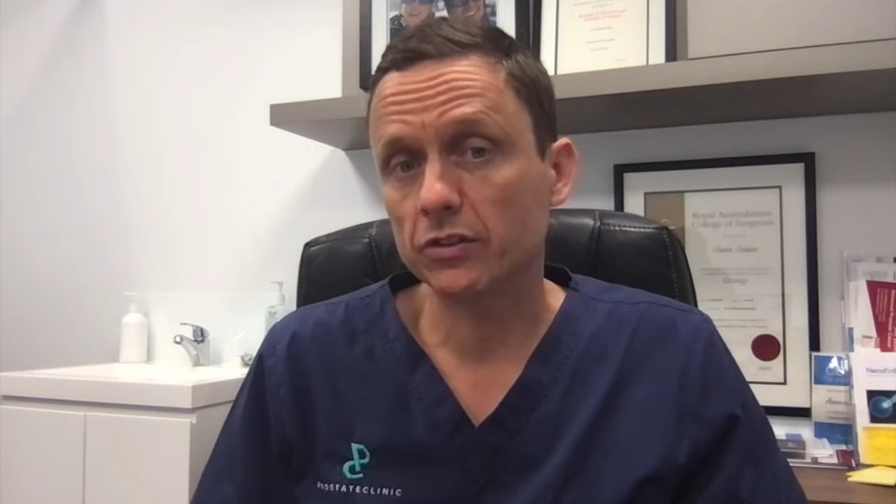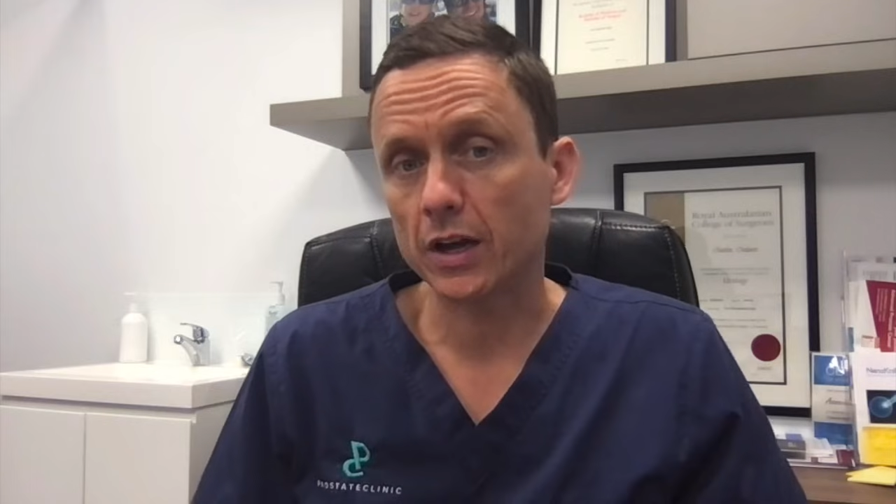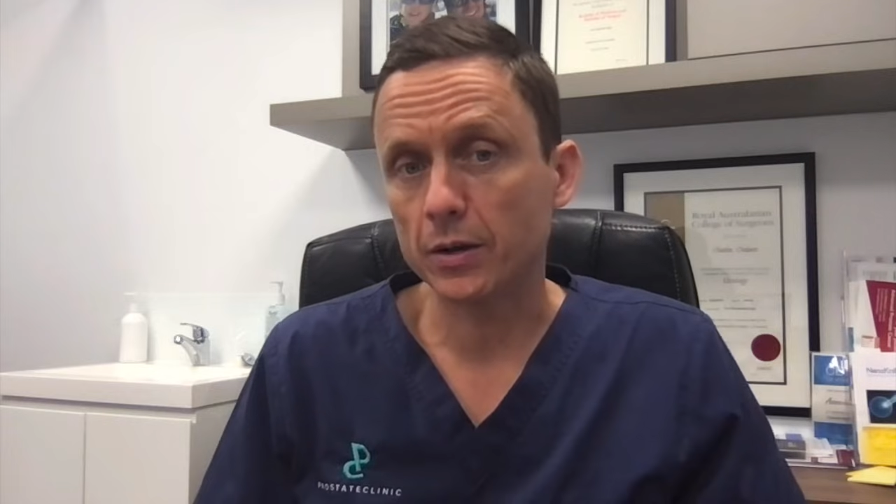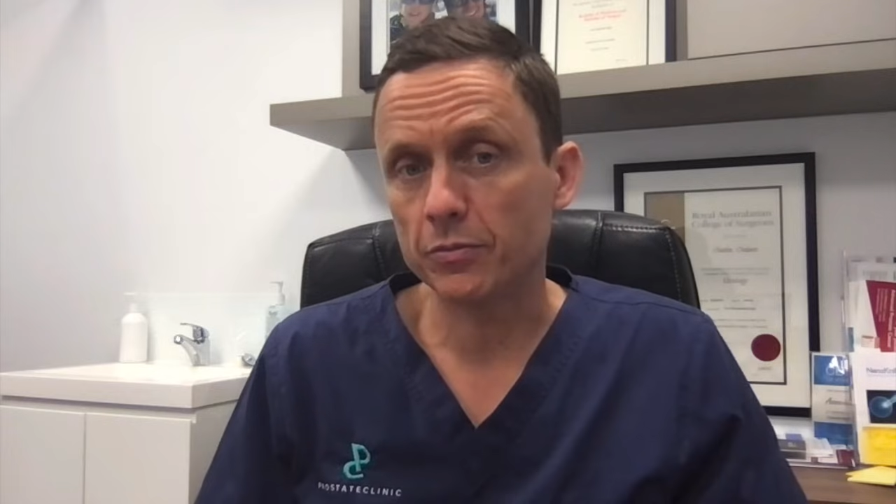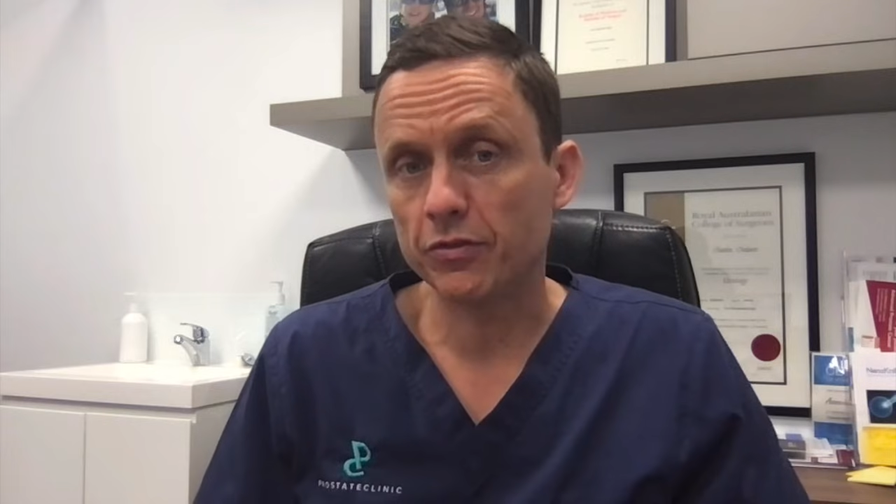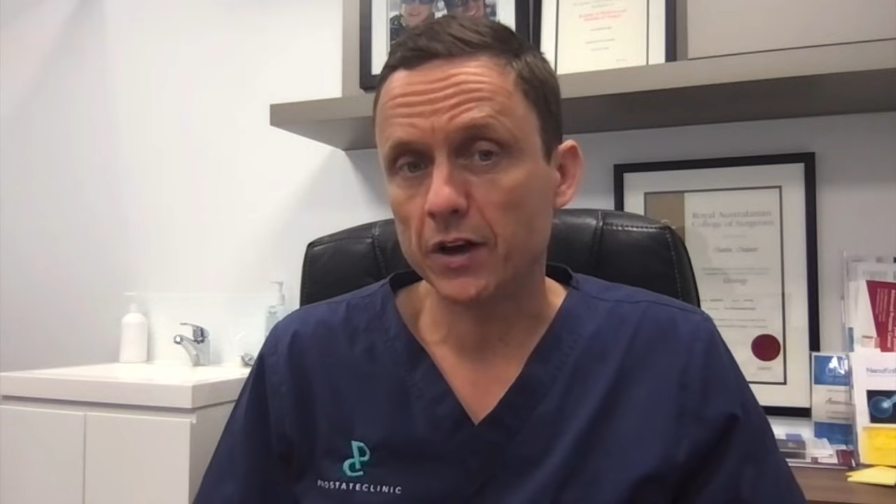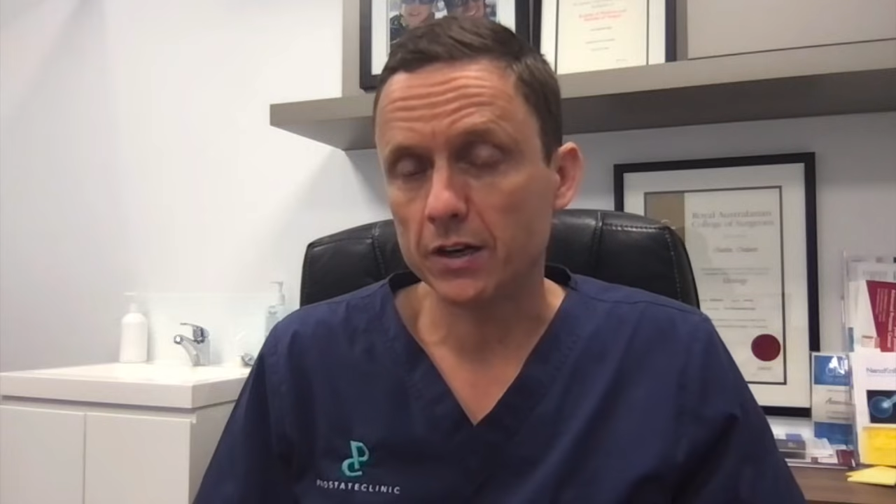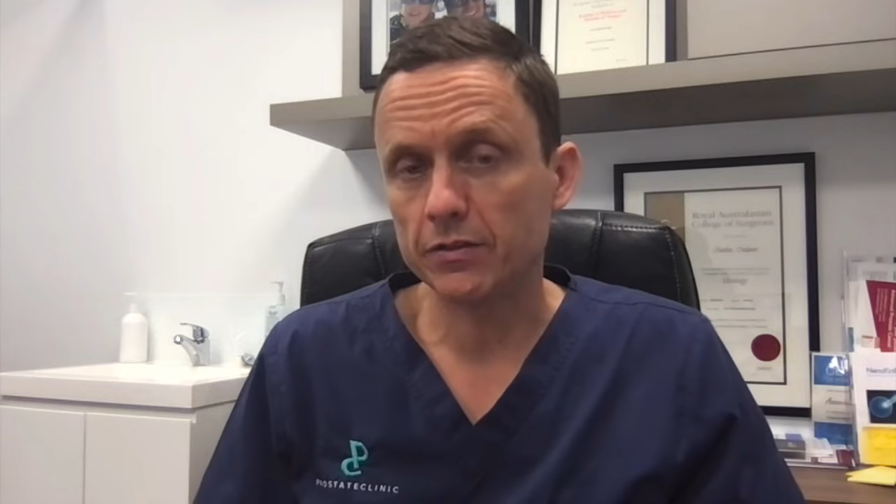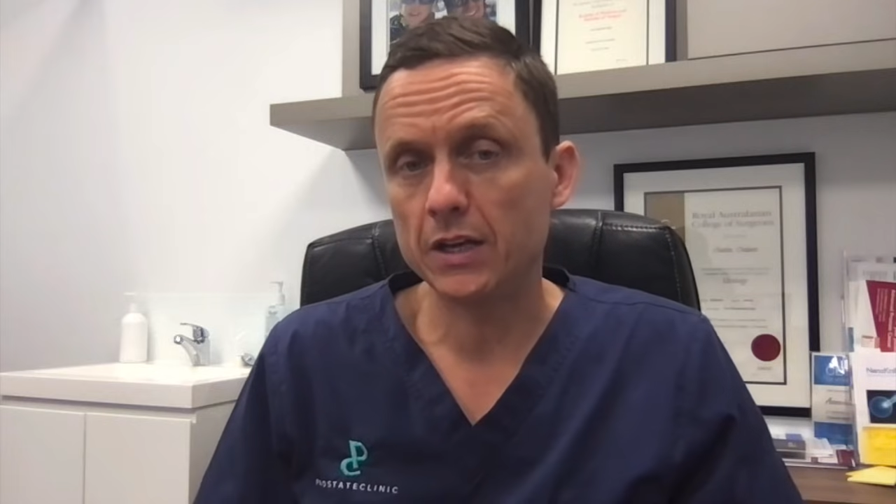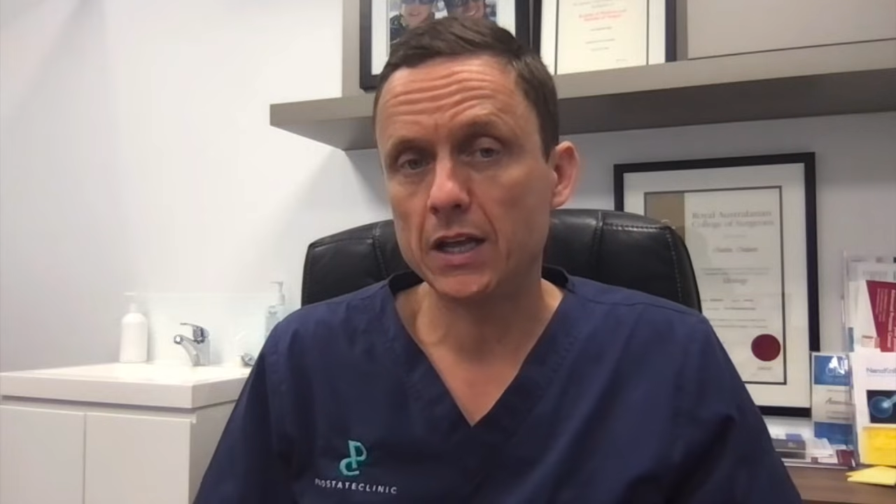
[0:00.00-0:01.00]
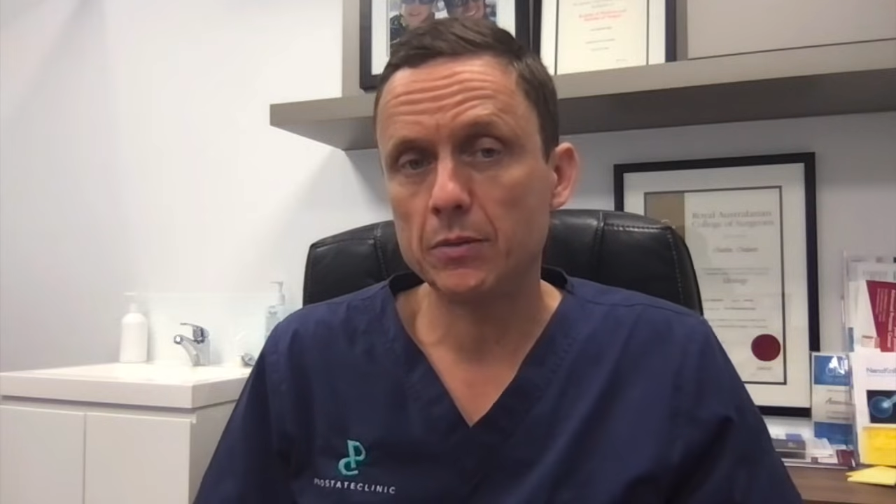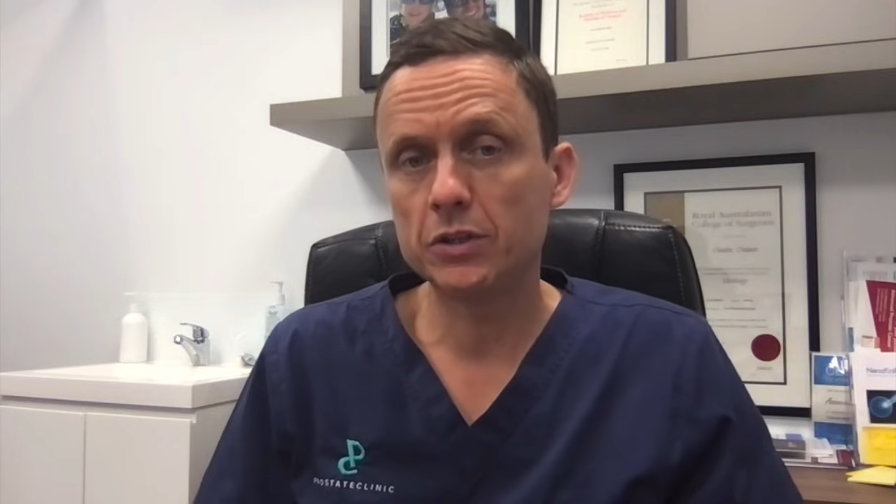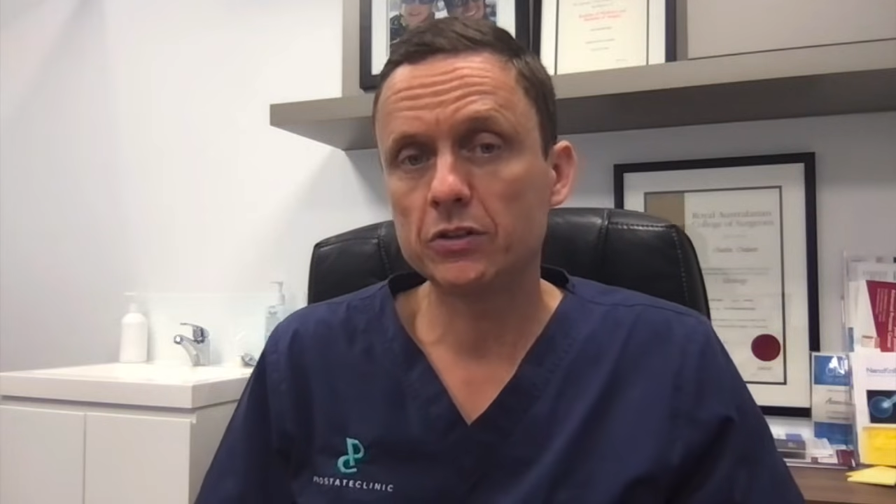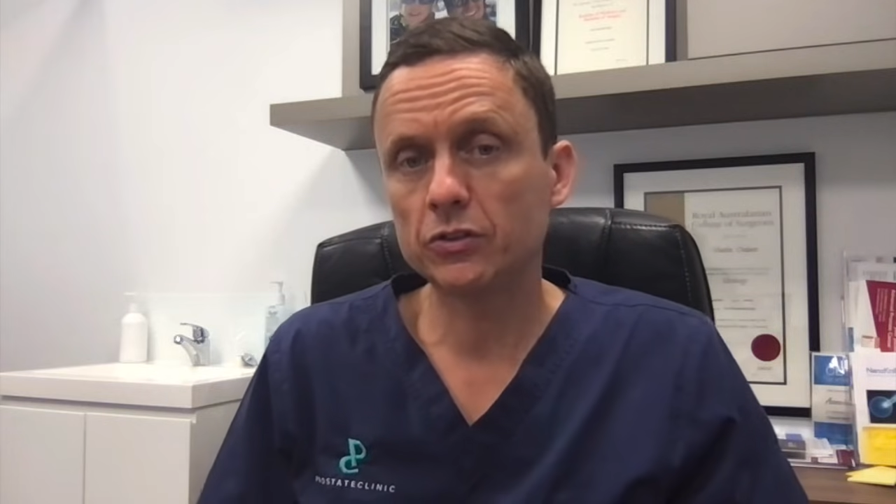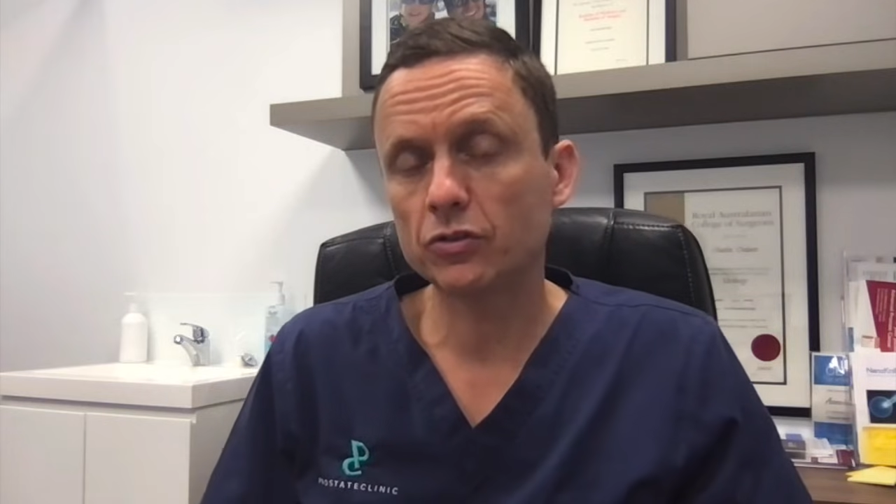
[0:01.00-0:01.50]
type 5
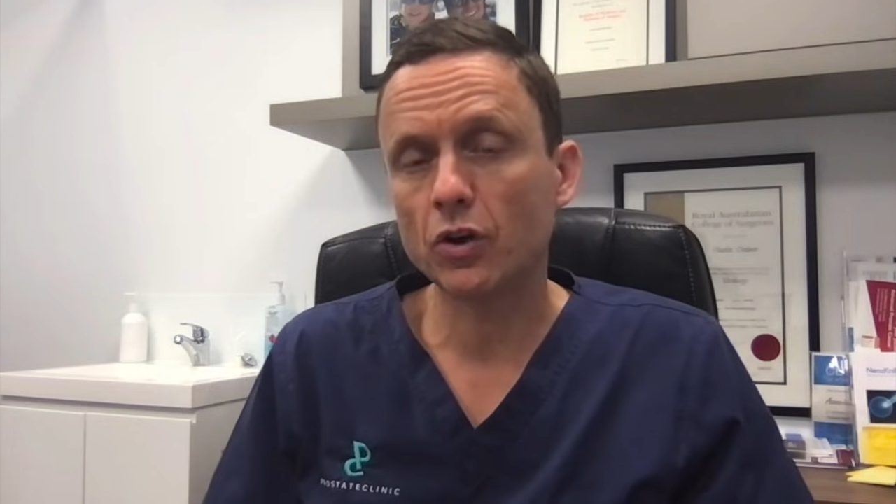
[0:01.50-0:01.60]
inhibitors,